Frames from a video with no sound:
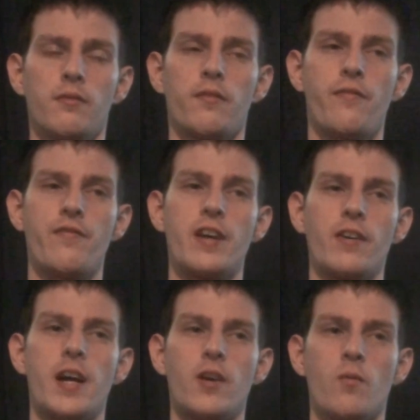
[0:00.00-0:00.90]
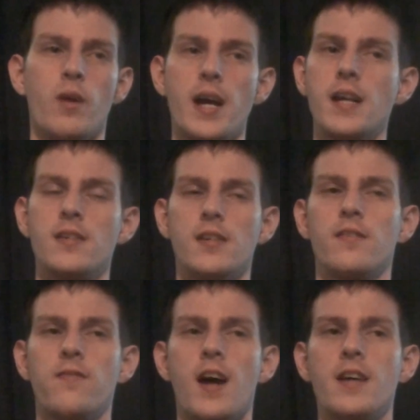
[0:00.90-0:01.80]
figure out a way to
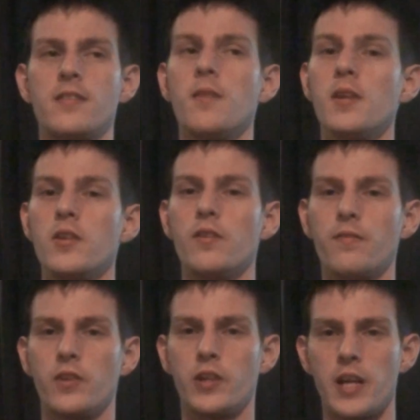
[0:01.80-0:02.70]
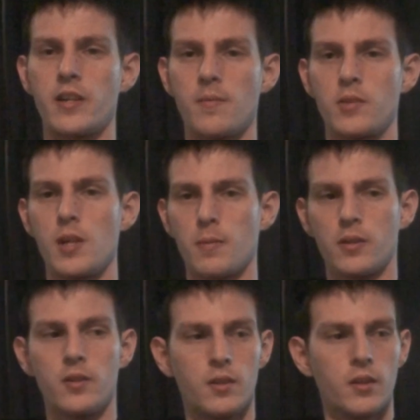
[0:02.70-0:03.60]
find someone to do it for 10 times cheaper.
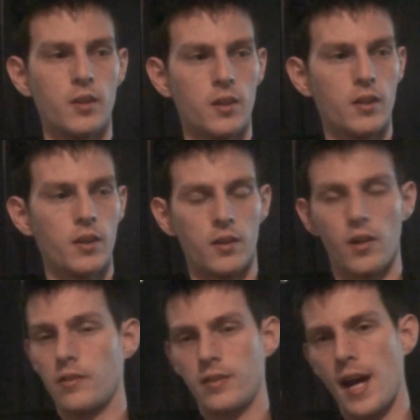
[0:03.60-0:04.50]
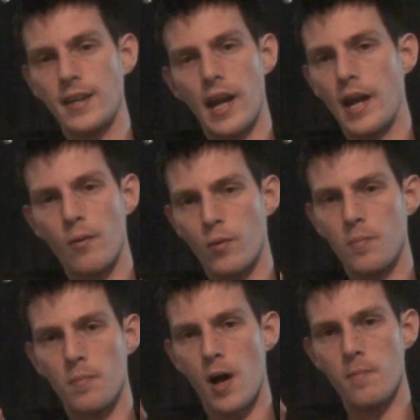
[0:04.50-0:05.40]
Not saying that
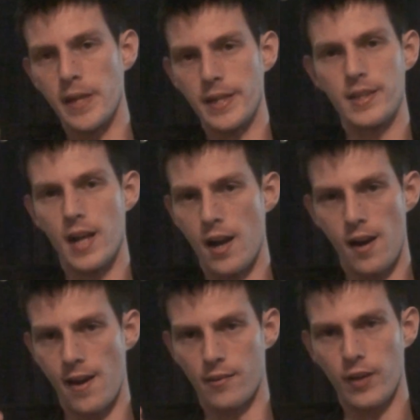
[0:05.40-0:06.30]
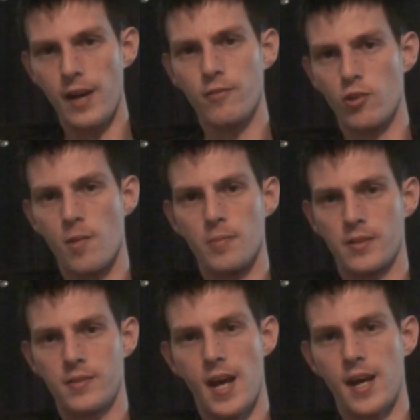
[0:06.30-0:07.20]
I'd be ungrateful, I'm just
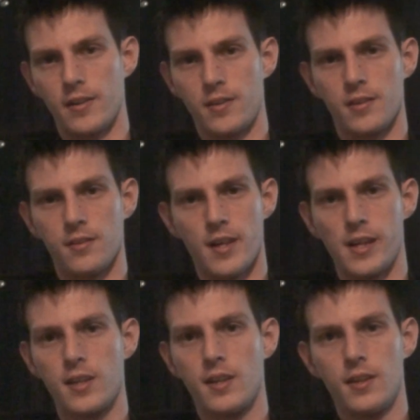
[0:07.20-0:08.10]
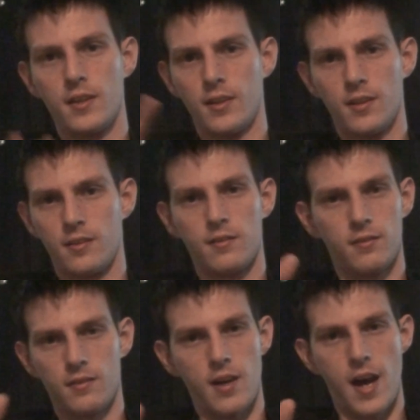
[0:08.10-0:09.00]
saying, it's just like,
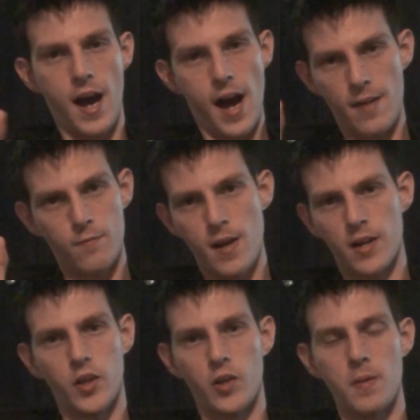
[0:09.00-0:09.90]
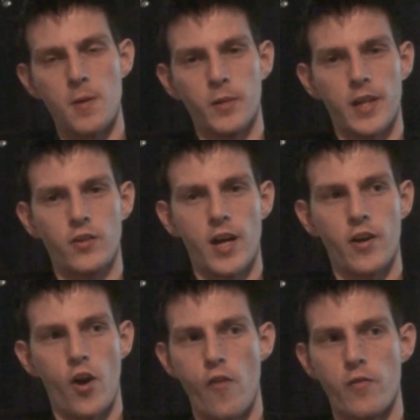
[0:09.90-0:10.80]
I've met a lot of people that try to
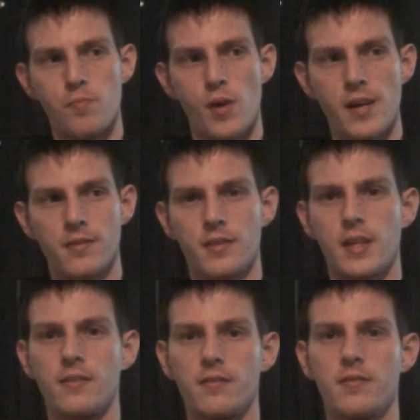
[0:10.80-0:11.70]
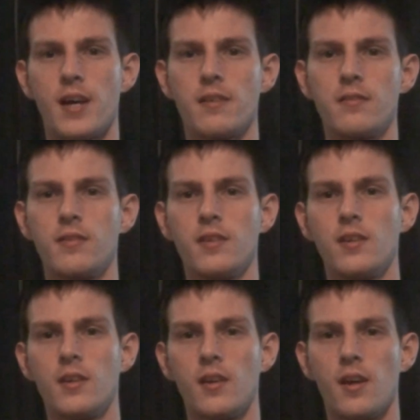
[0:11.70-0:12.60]
overprice things that
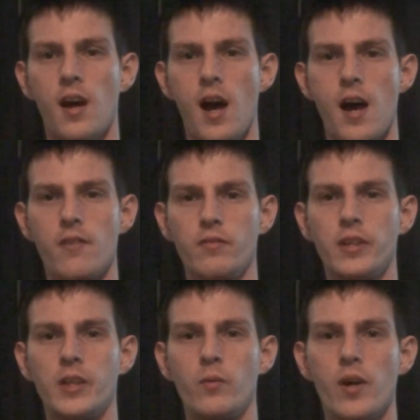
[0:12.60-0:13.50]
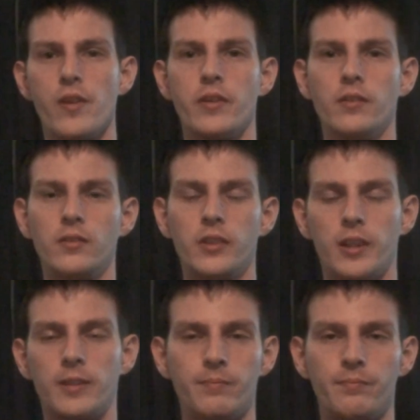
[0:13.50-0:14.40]
aren't really worth it, so